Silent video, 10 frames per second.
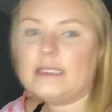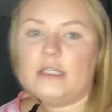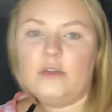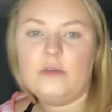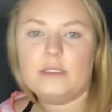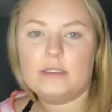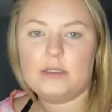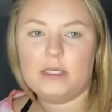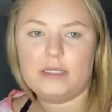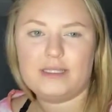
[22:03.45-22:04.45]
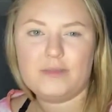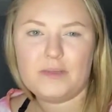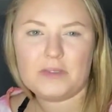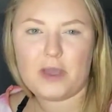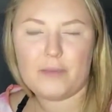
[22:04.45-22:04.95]
I know it's like
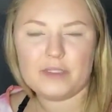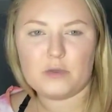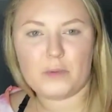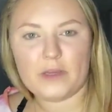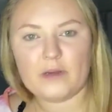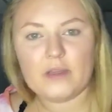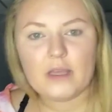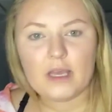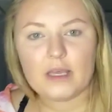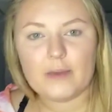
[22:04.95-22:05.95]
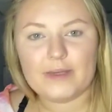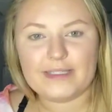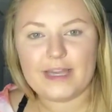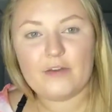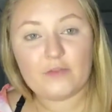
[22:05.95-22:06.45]
sometimes comments are weird. I'm
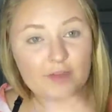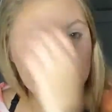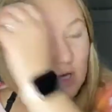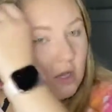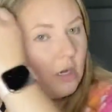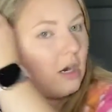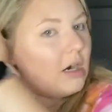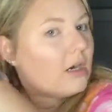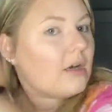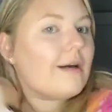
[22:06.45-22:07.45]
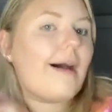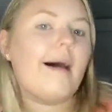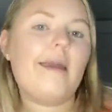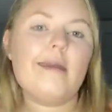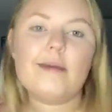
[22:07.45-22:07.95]
excited for this. Girl, I
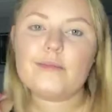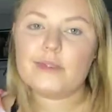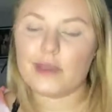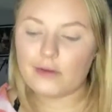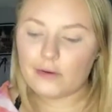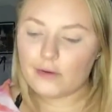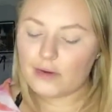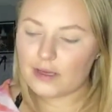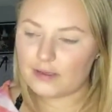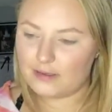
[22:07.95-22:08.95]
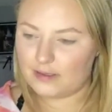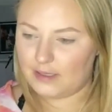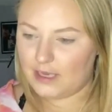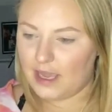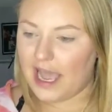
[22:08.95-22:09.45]
am too.
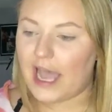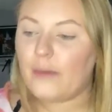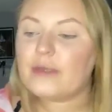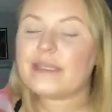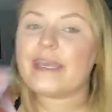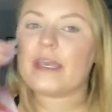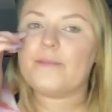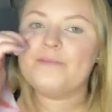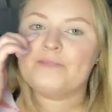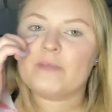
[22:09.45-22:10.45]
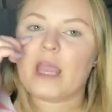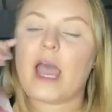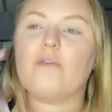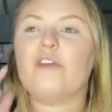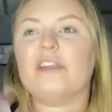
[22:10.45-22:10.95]
I was like,
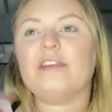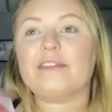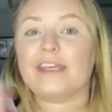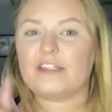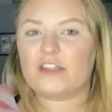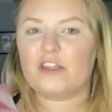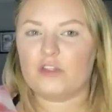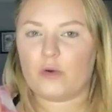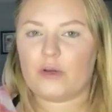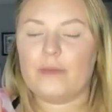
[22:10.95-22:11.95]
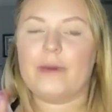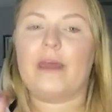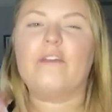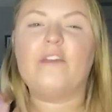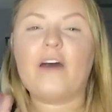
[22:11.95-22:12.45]
I really liked the Dory, but
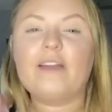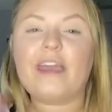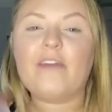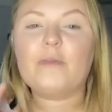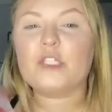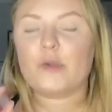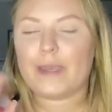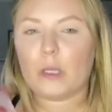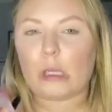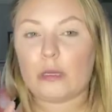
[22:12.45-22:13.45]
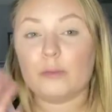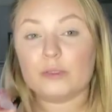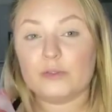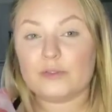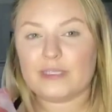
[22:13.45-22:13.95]
I felt like I've been doing a lot of
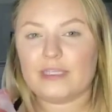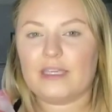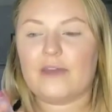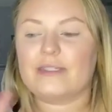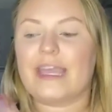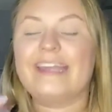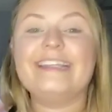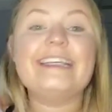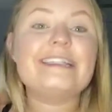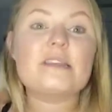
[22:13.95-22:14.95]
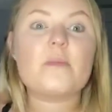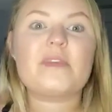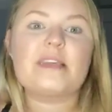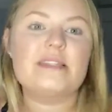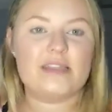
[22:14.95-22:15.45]
blues lately. I was like, I need
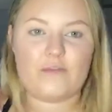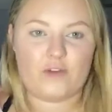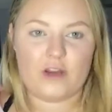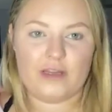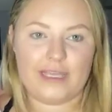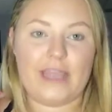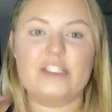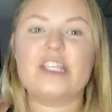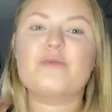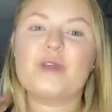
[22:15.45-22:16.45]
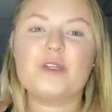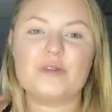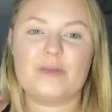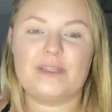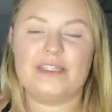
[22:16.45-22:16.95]
something different. Like, I just want to do
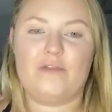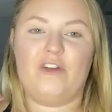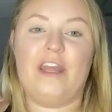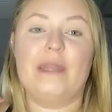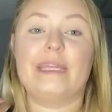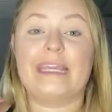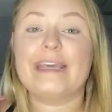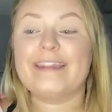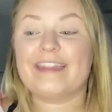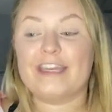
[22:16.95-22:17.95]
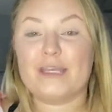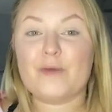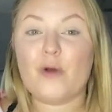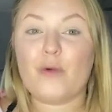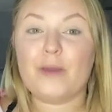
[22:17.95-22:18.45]
something different. And like the
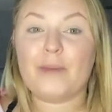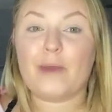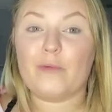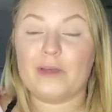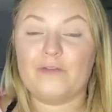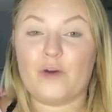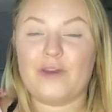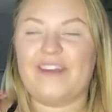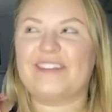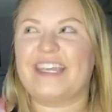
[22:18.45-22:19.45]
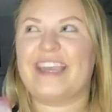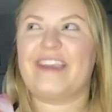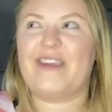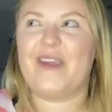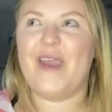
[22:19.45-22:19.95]
Nemo won by 1 vote, and I was like,
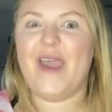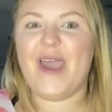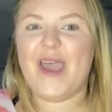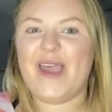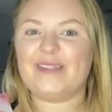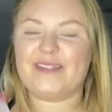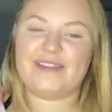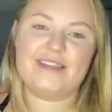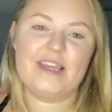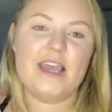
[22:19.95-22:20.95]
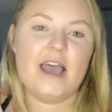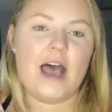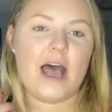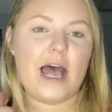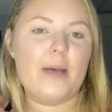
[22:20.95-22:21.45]
yes!
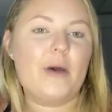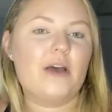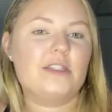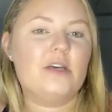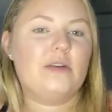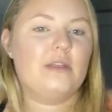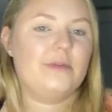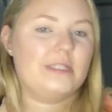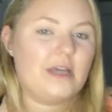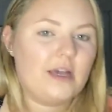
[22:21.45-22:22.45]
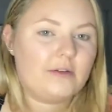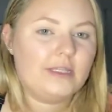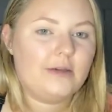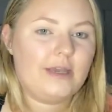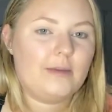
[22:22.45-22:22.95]
Also, can we talk really
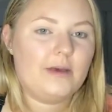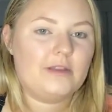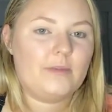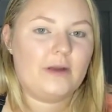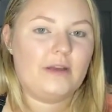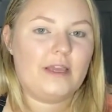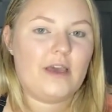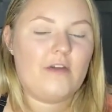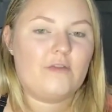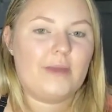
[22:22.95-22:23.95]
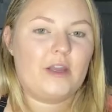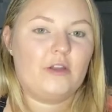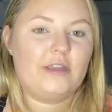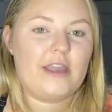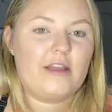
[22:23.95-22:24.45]
quick about the burn I got from my
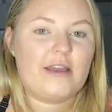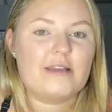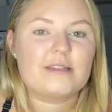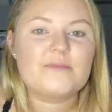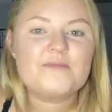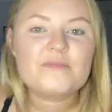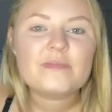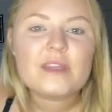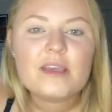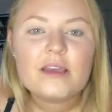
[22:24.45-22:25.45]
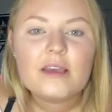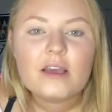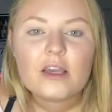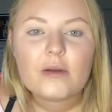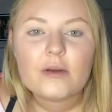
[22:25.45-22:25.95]
curling iron, guys?
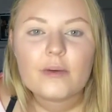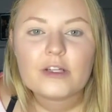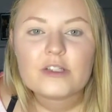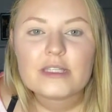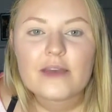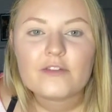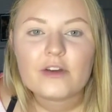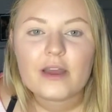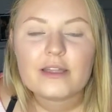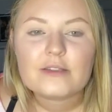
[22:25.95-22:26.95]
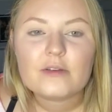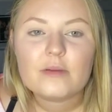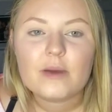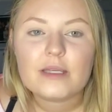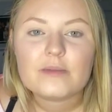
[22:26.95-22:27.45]
Going to watch this after grad school and
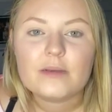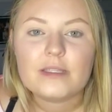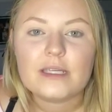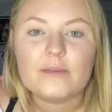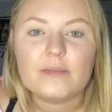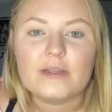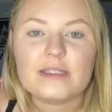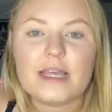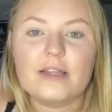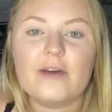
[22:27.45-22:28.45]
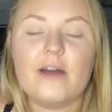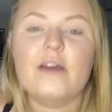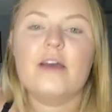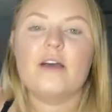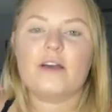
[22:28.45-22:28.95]
possibly attend Bliss, LOL.
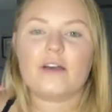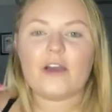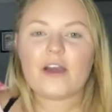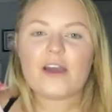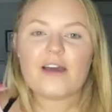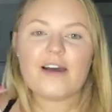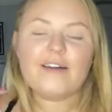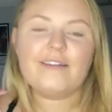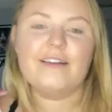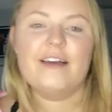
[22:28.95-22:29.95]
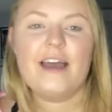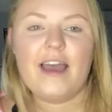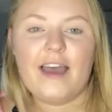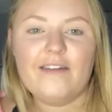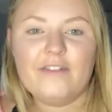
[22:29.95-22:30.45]
Girl,
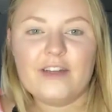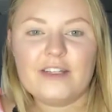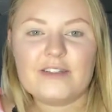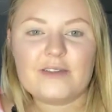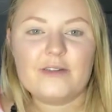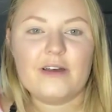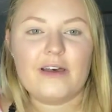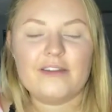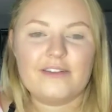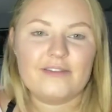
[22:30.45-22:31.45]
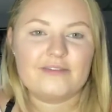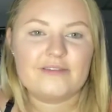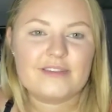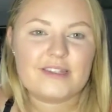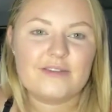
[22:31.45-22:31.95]
have fun at school, although
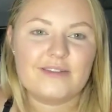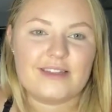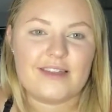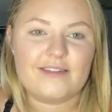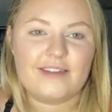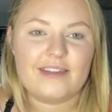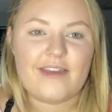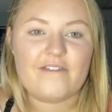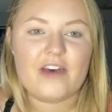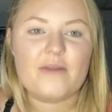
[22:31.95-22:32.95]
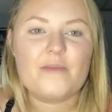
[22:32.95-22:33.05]
school's not really that fun.